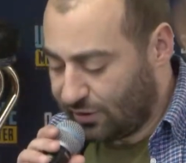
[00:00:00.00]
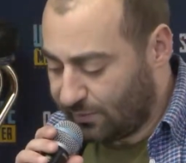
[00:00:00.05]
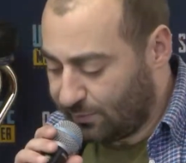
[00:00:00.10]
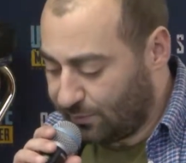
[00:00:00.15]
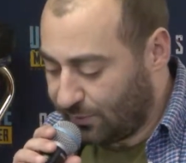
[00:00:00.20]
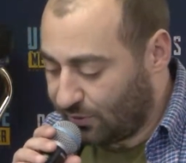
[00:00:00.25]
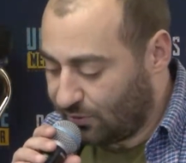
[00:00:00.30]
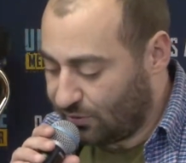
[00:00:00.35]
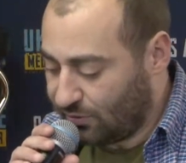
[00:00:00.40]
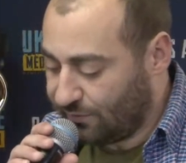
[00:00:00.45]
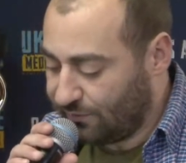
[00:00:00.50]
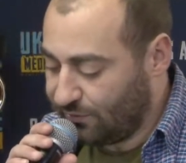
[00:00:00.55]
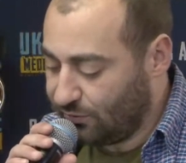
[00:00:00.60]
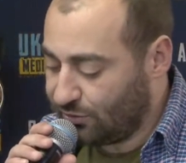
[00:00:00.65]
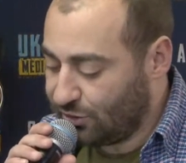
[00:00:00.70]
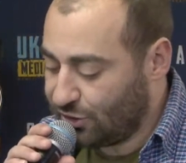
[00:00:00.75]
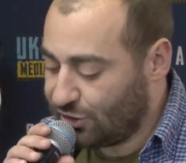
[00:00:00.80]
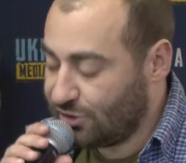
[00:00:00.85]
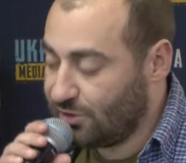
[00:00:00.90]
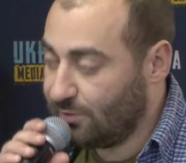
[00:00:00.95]
News.
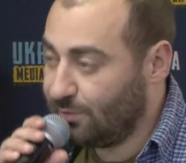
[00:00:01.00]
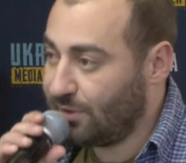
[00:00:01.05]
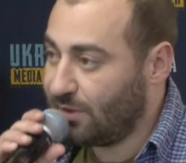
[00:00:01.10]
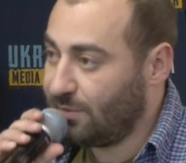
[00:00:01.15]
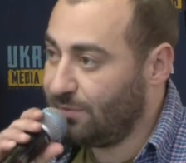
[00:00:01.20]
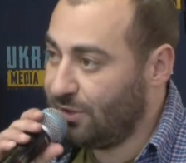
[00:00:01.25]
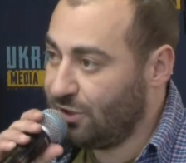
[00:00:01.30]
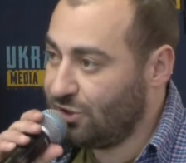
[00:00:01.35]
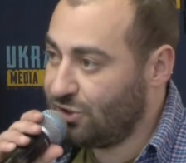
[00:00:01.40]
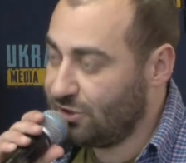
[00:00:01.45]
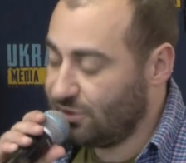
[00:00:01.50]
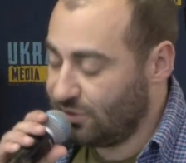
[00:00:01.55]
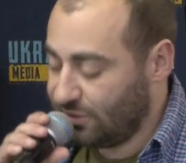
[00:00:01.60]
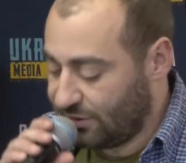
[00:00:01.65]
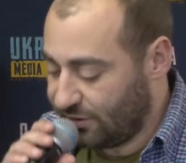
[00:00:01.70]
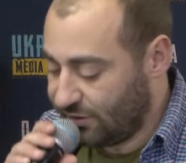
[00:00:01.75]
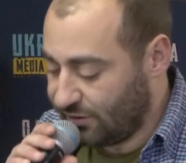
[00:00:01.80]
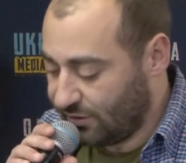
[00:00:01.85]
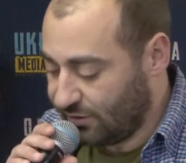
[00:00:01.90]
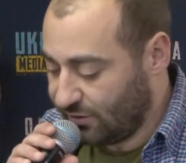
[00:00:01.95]
A small
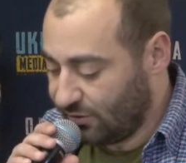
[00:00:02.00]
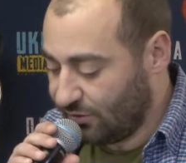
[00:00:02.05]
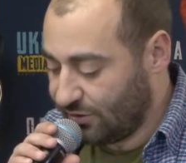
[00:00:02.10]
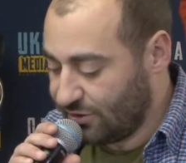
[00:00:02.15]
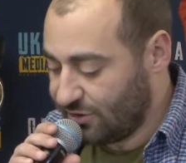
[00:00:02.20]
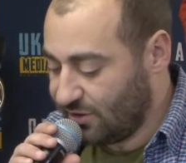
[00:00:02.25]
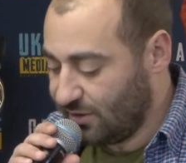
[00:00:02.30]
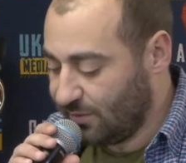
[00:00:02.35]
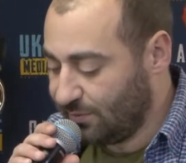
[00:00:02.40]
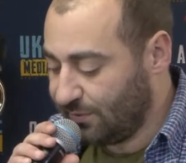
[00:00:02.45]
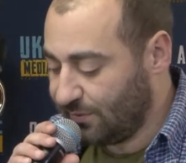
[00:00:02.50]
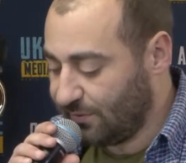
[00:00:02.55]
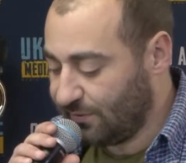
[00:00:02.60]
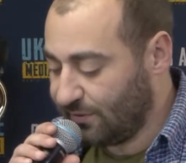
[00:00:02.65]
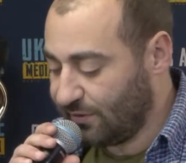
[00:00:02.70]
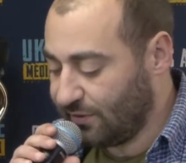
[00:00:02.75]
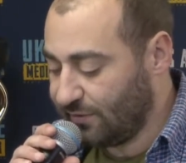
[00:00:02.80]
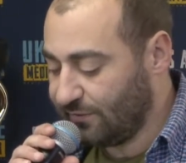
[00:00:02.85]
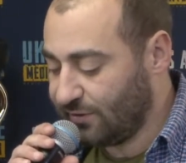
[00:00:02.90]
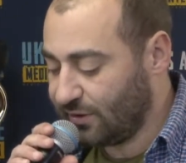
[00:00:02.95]
clarification about
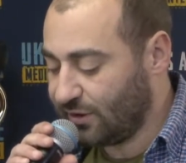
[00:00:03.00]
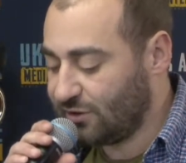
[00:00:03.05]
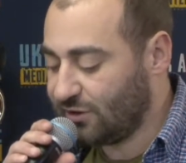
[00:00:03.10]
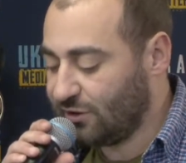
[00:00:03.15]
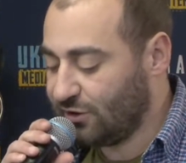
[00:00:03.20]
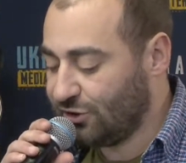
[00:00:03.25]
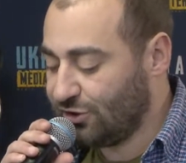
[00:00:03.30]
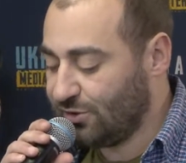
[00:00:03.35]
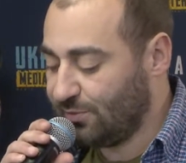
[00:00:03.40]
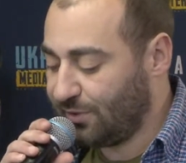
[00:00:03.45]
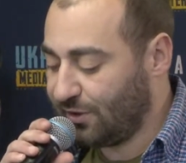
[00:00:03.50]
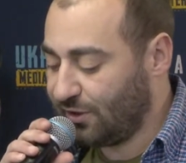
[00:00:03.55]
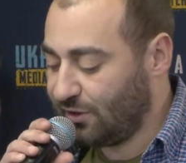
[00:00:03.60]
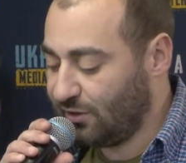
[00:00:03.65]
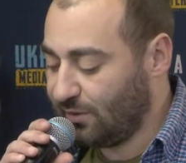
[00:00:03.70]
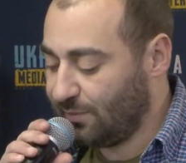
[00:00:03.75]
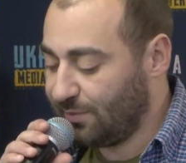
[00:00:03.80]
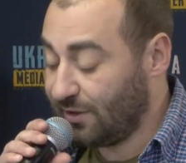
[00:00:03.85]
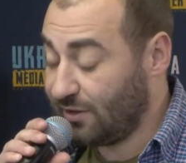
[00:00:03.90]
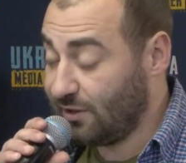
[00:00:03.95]
internally
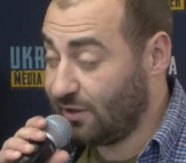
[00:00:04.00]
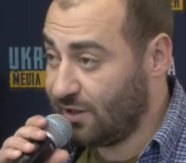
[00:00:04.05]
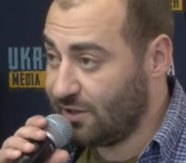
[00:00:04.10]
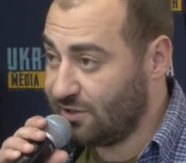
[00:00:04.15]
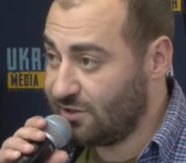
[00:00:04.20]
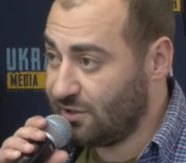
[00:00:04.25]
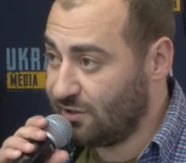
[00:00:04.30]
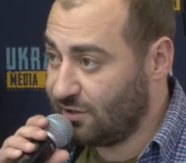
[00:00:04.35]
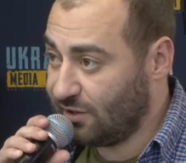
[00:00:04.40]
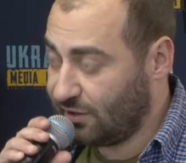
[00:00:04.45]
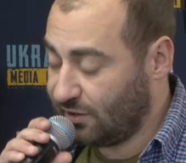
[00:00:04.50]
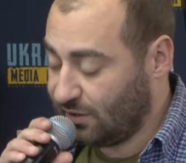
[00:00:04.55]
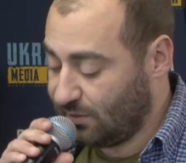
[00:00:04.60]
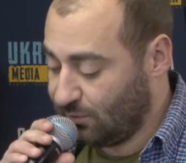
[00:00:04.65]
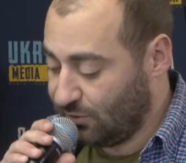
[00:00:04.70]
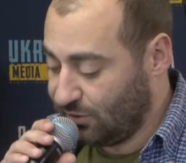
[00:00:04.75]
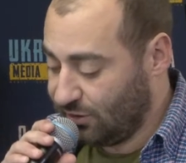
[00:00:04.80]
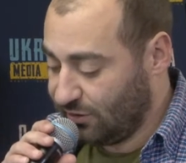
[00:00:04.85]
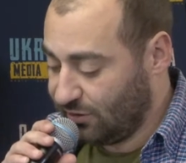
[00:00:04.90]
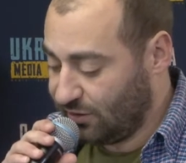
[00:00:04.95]
displaced persons.
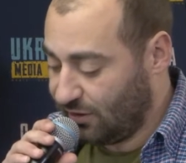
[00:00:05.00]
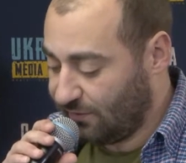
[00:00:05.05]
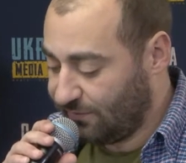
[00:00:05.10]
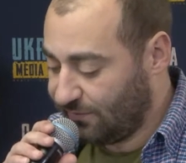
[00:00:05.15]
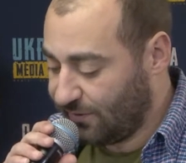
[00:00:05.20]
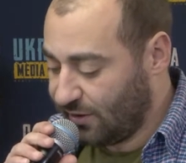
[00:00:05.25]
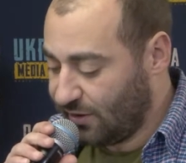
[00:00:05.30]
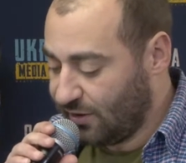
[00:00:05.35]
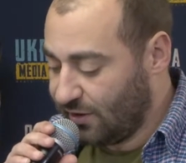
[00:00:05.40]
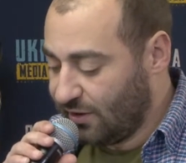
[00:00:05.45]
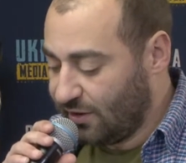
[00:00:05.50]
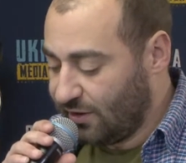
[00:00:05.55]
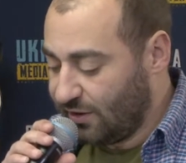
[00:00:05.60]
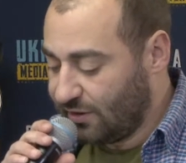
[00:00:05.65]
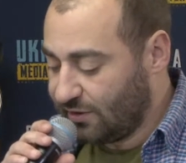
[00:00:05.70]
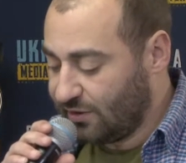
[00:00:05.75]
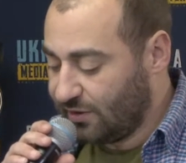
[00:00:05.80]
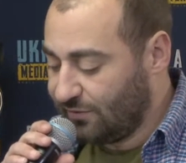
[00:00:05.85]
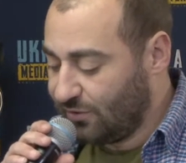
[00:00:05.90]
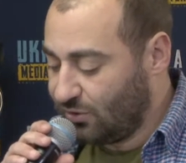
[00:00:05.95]
You
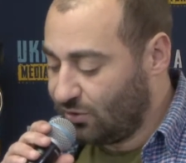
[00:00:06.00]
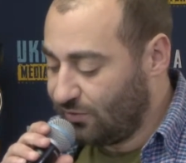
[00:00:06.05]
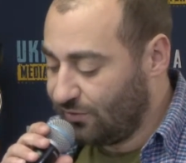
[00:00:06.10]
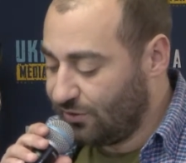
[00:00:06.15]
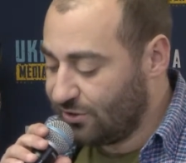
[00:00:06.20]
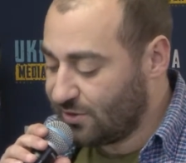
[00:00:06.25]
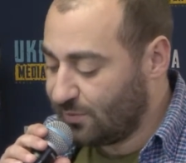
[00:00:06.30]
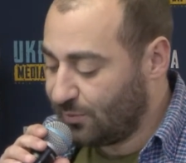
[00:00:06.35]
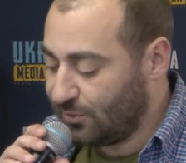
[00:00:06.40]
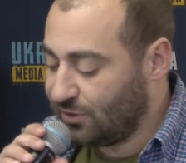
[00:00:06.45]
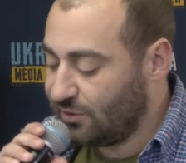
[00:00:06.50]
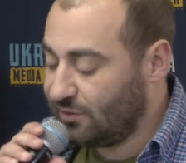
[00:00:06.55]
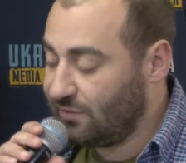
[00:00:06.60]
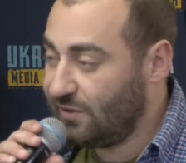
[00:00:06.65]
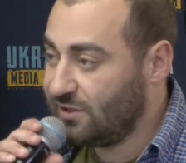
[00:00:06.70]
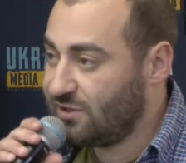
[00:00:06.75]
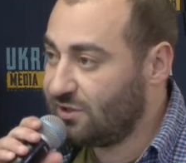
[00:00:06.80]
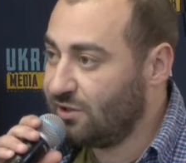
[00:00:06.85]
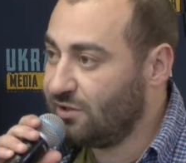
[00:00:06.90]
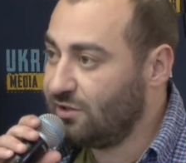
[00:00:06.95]
mentioned
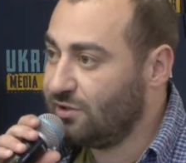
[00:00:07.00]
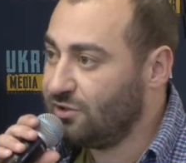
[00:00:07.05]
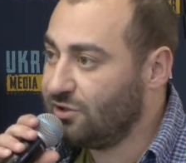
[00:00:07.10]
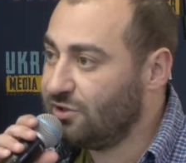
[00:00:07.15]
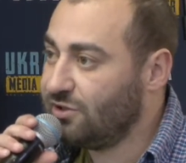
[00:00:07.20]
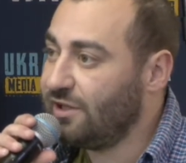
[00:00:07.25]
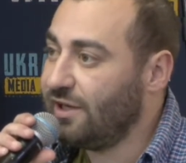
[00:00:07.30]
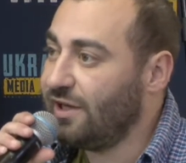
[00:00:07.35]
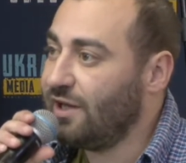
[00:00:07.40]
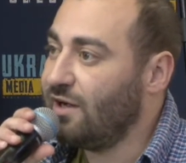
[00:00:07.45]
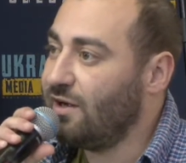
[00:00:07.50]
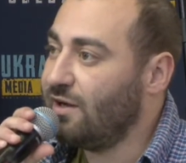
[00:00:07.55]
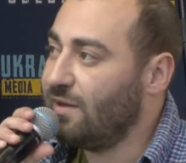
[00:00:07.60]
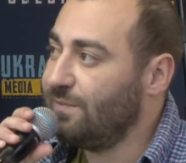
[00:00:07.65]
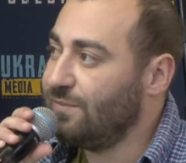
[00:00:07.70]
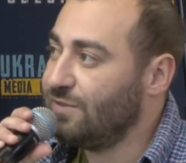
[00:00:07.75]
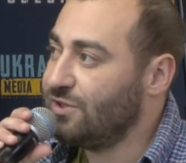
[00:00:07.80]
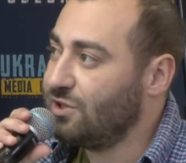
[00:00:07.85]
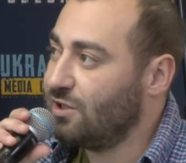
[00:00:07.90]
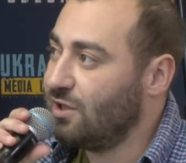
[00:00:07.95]
that you now
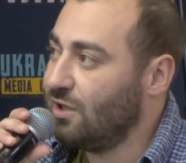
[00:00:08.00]
have